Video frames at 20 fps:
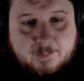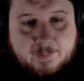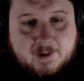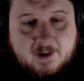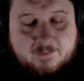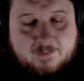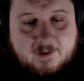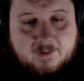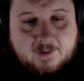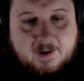
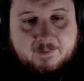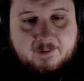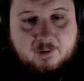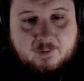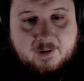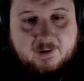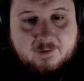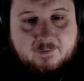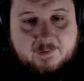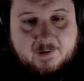benefit of having
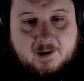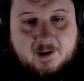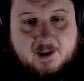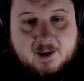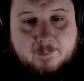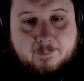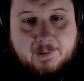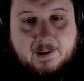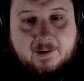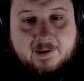read the very
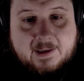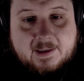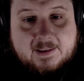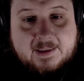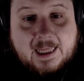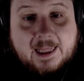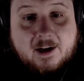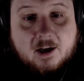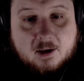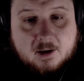compelling
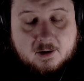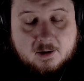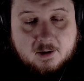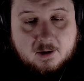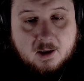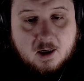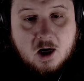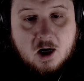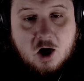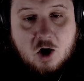letter
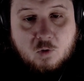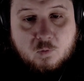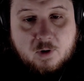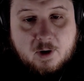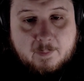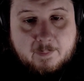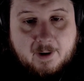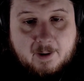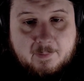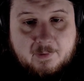
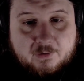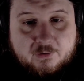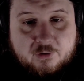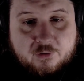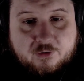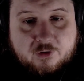written by Mr.